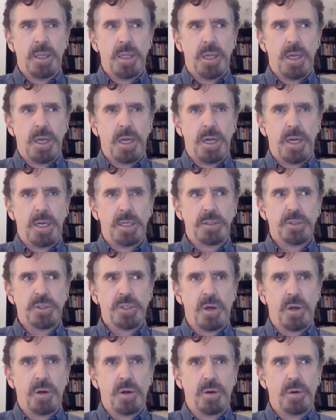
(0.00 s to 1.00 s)

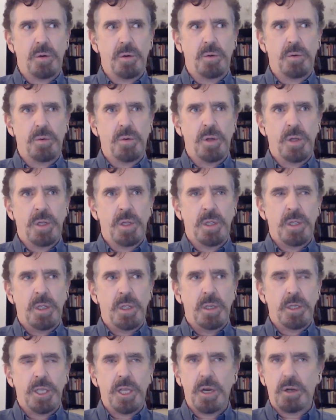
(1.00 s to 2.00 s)
So,
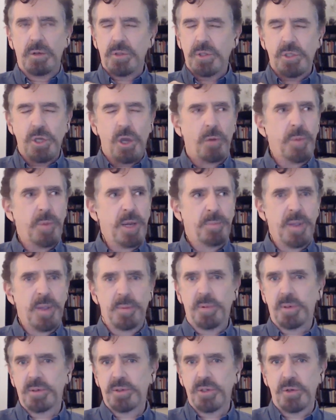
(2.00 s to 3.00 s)
you know, so many
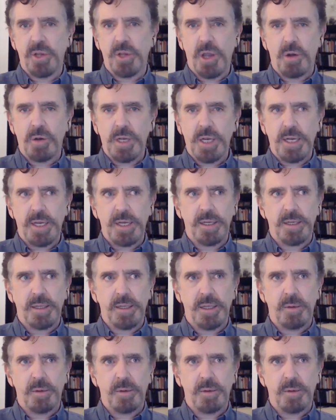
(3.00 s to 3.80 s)
people do yoga,